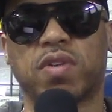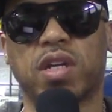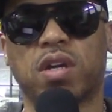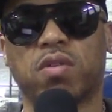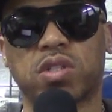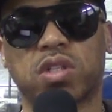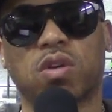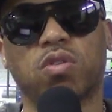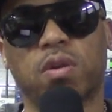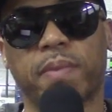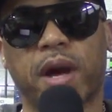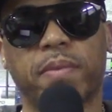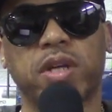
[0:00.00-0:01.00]
video and
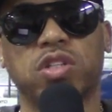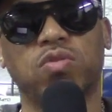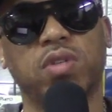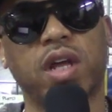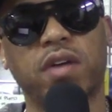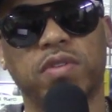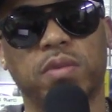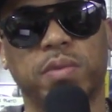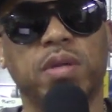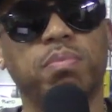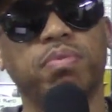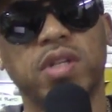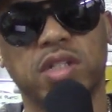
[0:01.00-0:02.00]
told them how much you love them
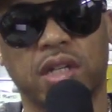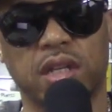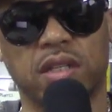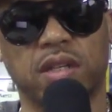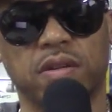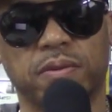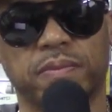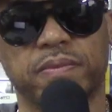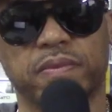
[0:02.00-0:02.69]
and appreciate them?